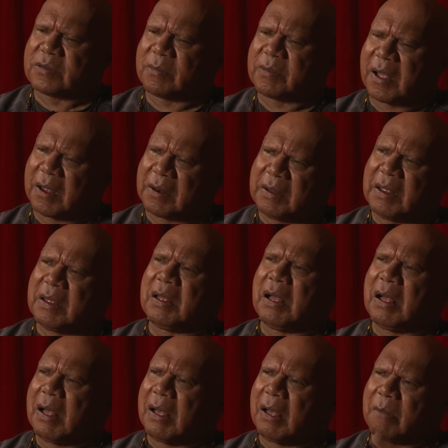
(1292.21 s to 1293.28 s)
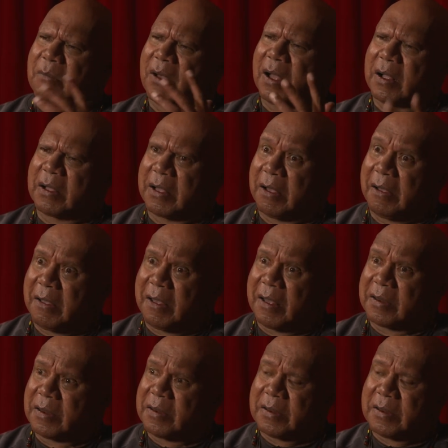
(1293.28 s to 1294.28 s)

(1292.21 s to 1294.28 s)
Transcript: I'm going, oh my God,